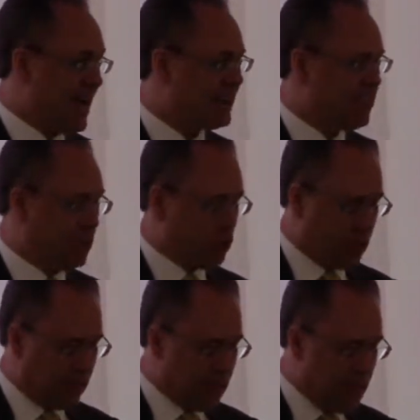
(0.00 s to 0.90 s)
actually
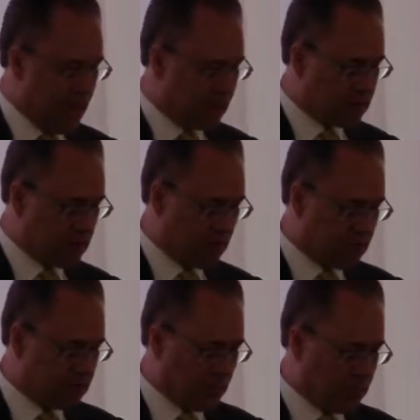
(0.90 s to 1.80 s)
earlier than that
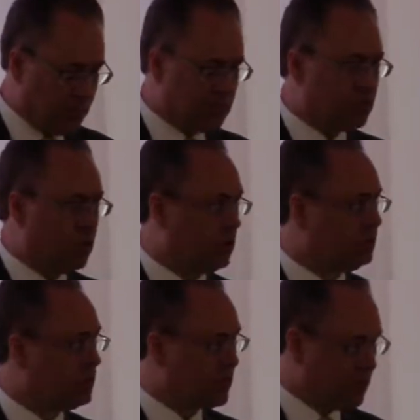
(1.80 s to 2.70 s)
is when this whole
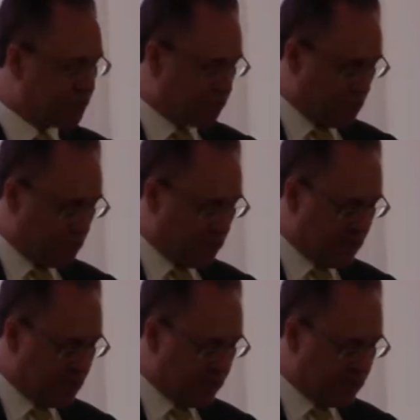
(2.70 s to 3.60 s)
stuff started, but
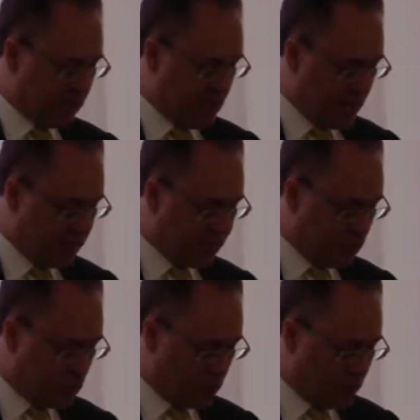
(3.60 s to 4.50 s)
in
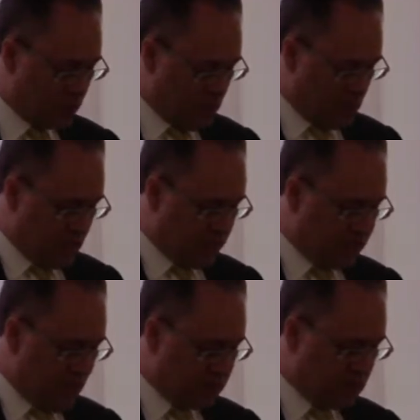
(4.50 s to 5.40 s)
1994, he
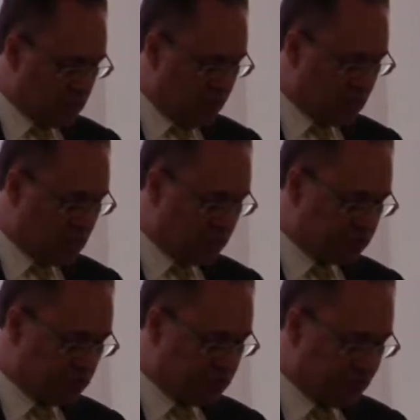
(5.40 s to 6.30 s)
founded the American
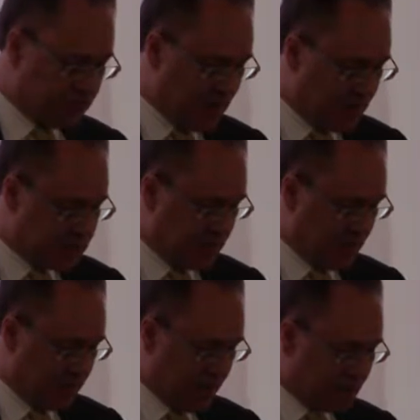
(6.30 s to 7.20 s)
Customer Satisfaction
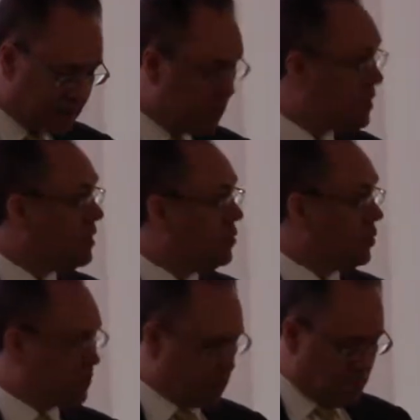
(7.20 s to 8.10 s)
Index,
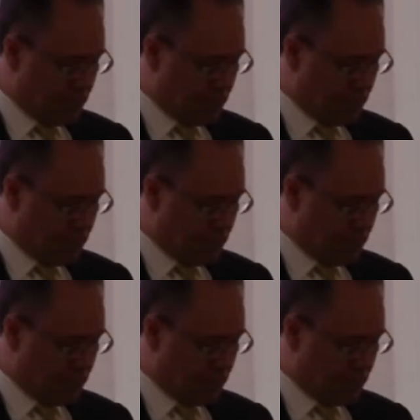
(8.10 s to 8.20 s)
which is a